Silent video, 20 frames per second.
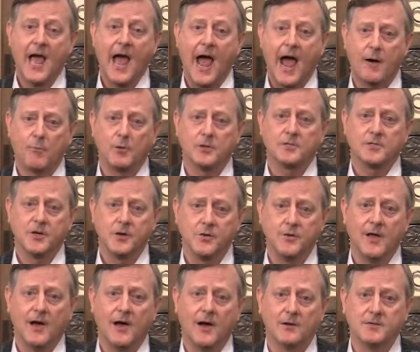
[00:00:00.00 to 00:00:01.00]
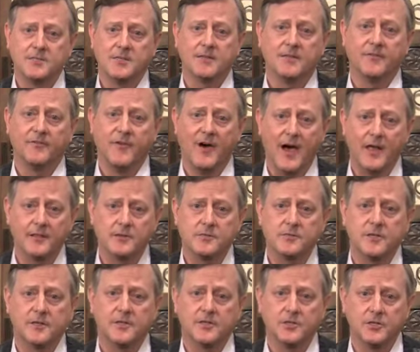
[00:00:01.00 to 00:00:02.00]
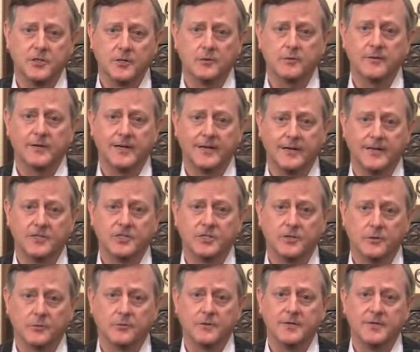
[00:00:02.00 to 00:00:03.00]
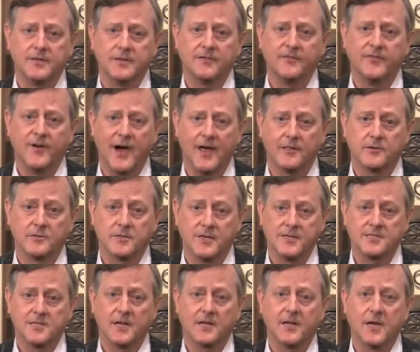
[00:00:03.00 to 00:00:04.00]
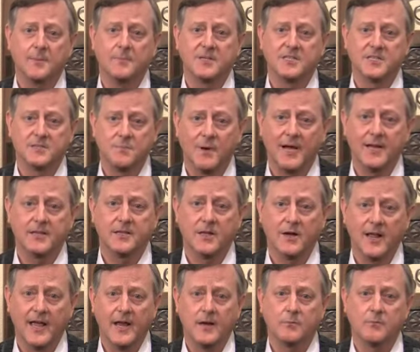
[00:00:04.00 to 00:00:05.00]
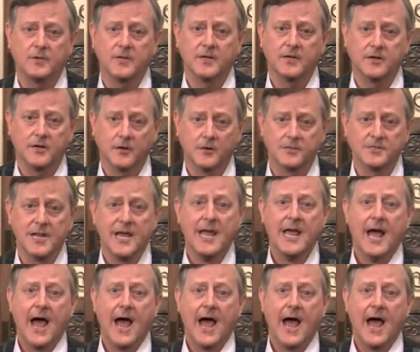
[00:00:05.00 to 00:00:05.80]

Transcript: I will turn the hearts of the fathers to the children and the children to the fathers, lest I come and smite the land with a curse.